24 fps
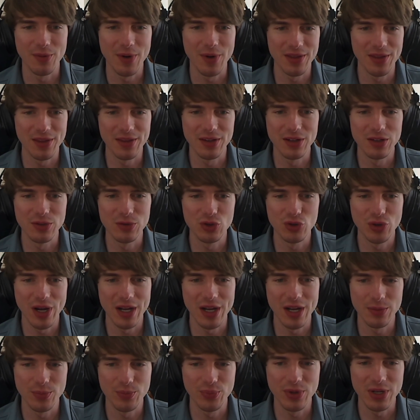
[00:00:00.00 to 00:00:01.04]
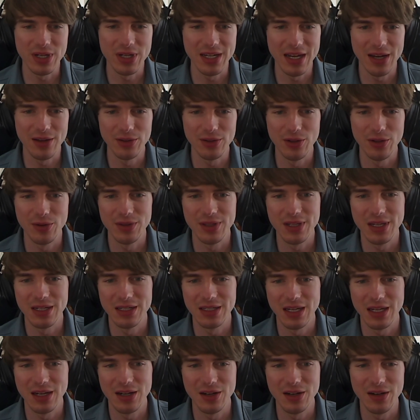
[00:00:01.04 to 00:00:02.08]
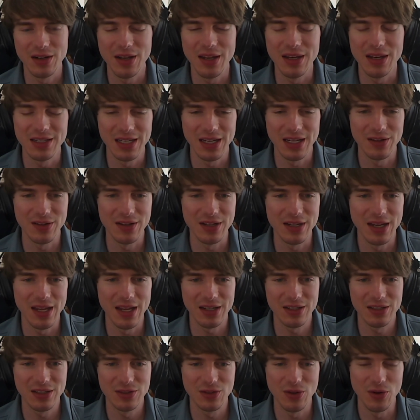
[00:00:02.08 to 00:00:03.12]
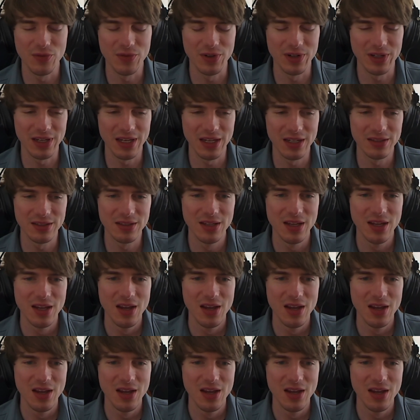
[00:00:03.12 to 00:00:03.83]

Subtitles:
rather than trying to pre-download the entire index over Git.